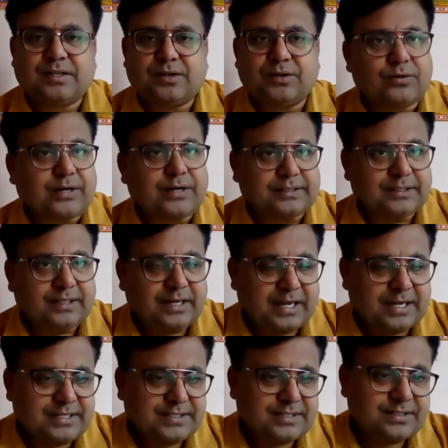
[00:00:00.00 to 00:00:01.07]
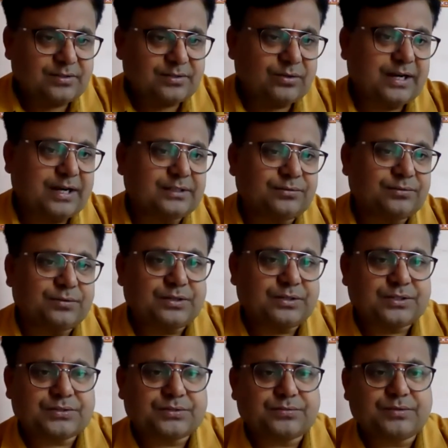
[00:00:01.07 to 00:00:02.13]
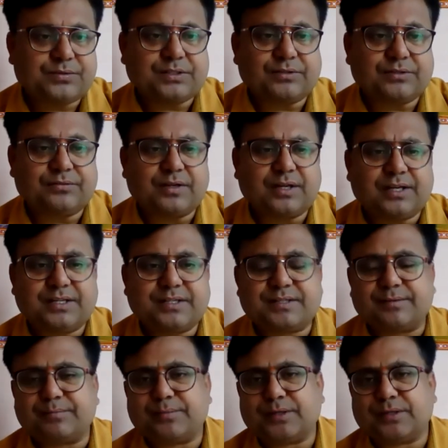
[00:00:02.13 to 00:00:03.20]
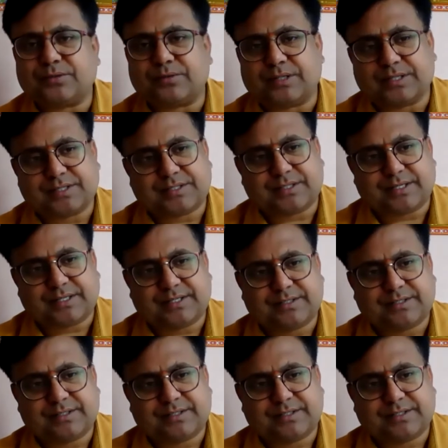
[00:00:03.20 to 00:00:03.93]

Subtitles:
Look at the lines, look at the words, which are very simple to understand.